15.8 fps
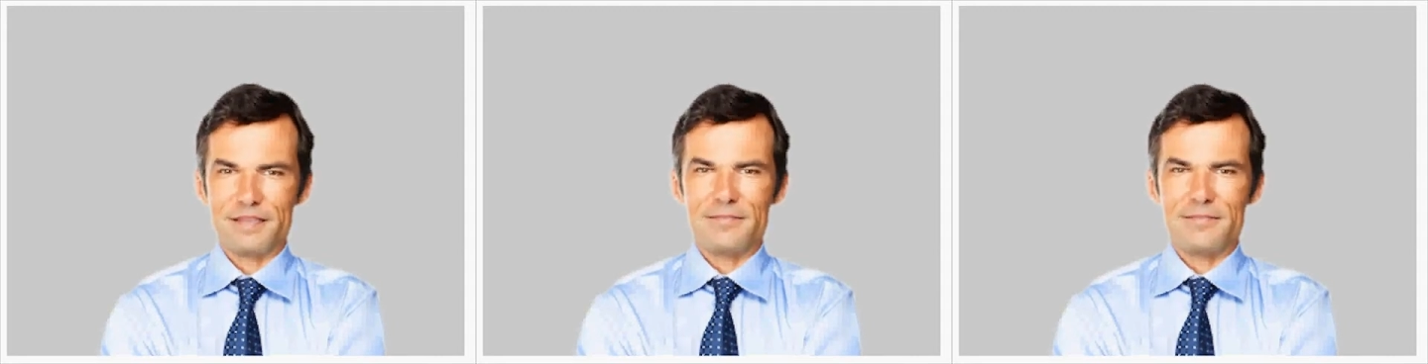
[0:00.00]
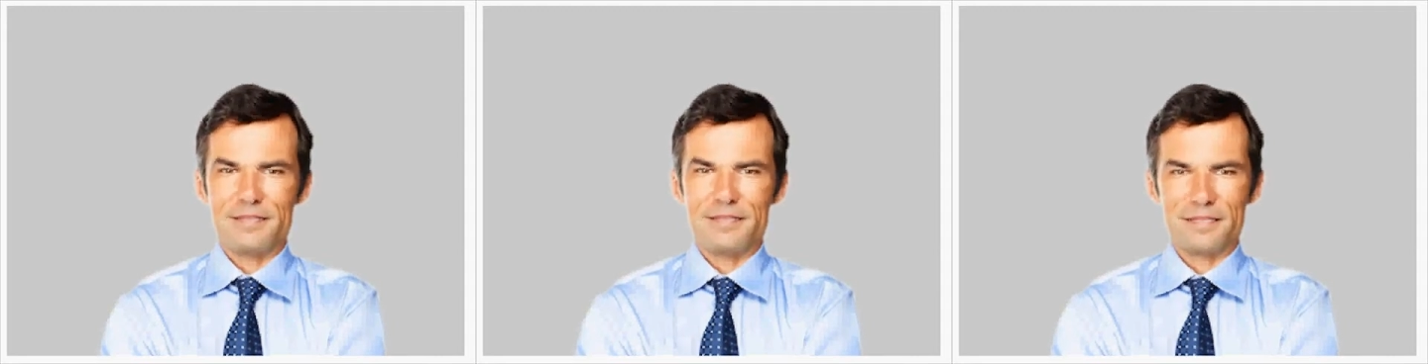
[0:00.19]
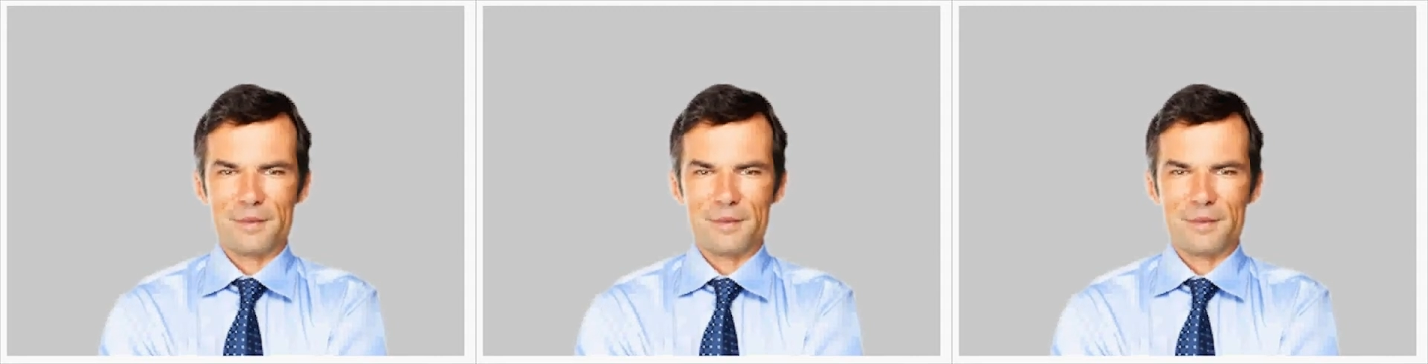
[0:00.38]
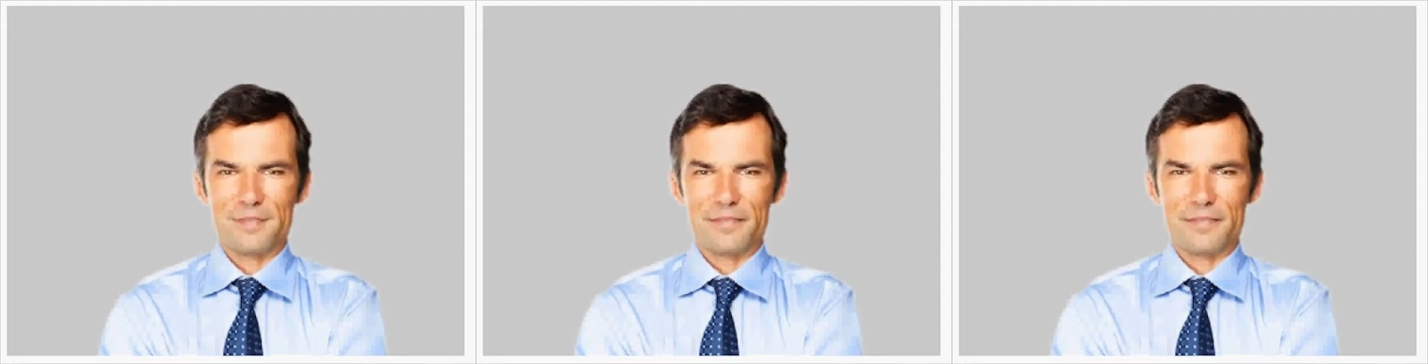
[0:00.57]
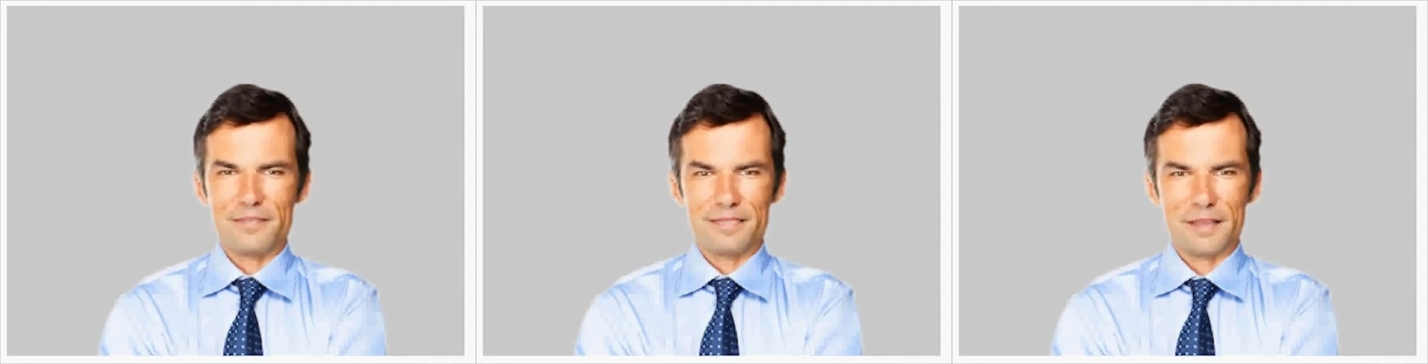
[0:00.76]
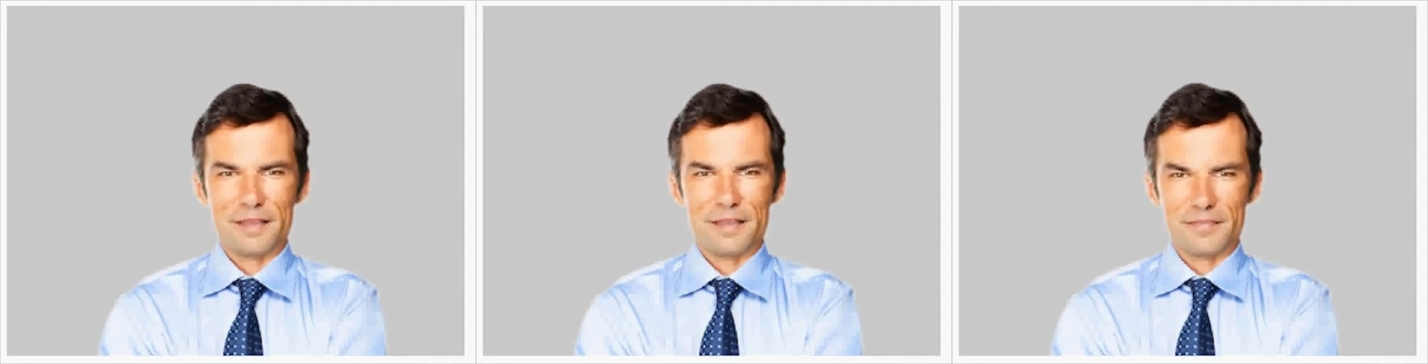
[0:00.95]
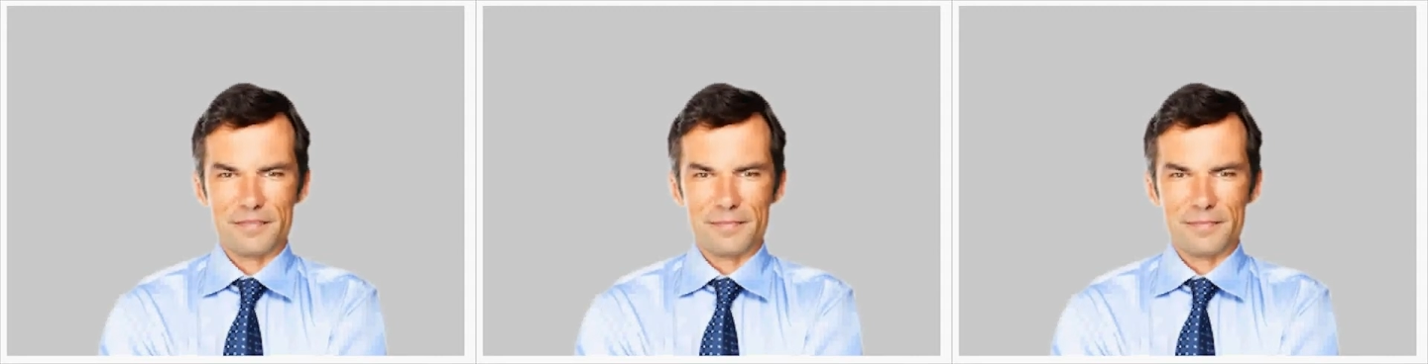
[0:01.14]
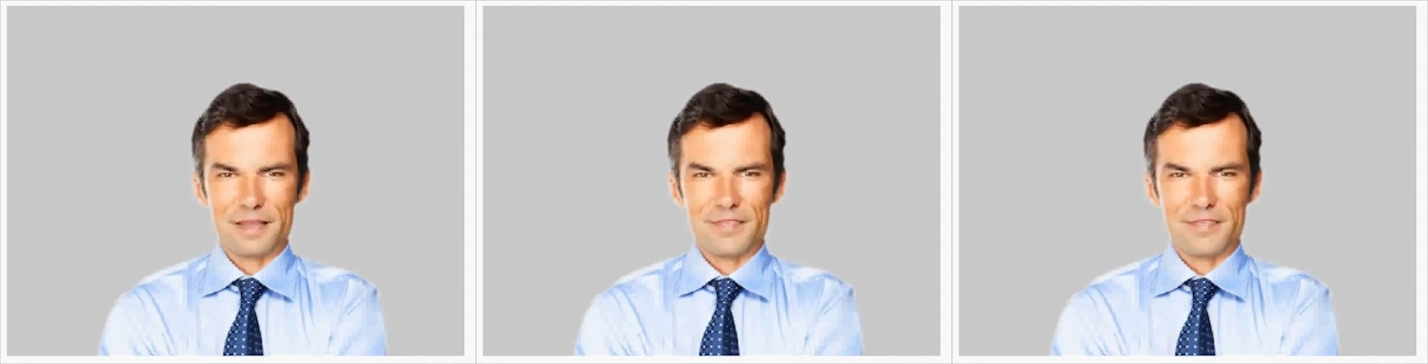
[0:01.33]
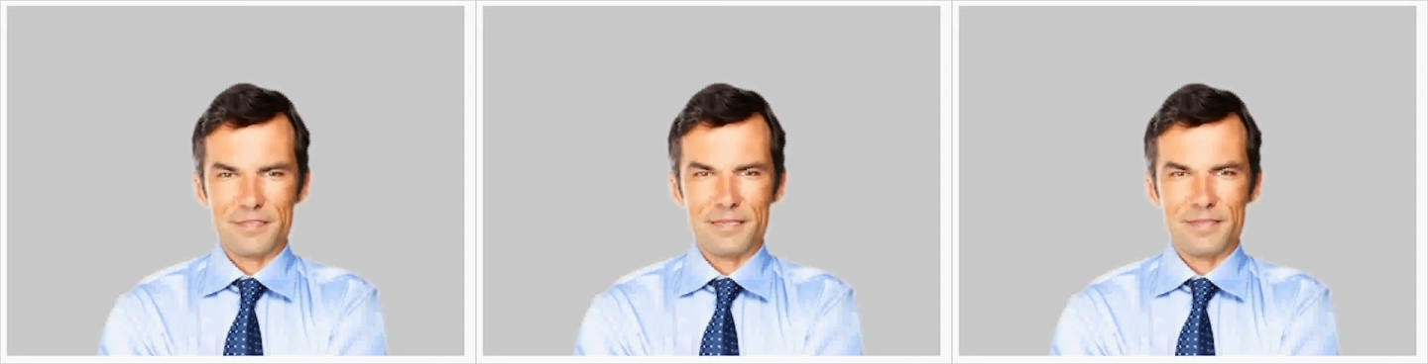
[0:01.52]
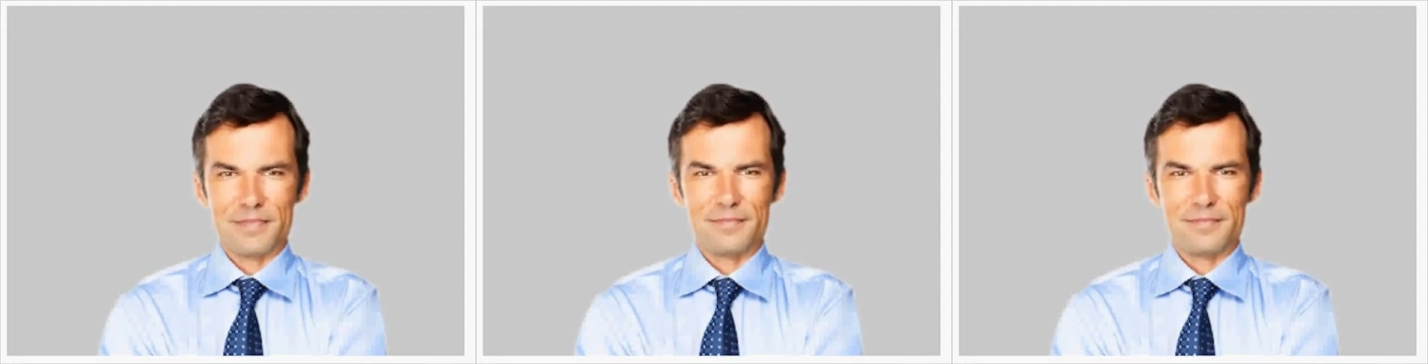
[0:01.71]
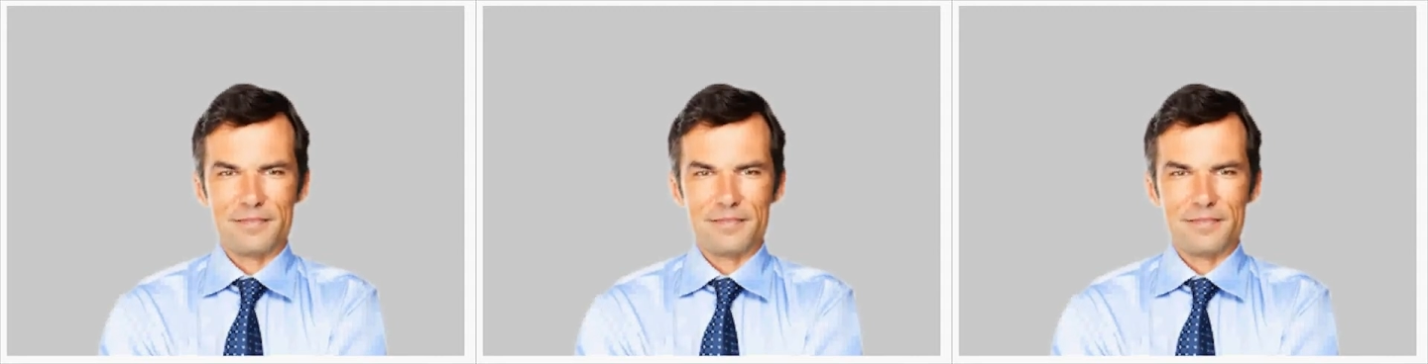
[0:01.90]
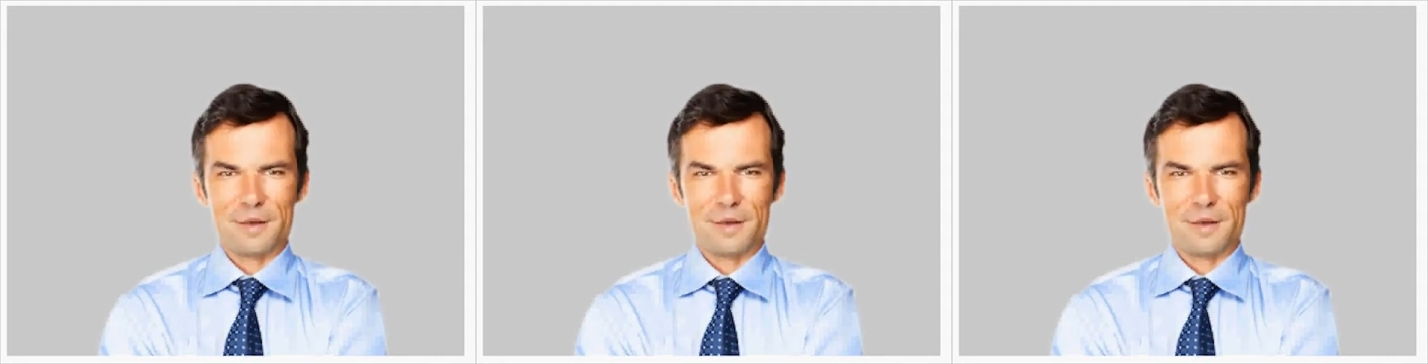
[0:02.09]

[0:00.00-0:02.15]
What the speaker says: ultimate story of transformation,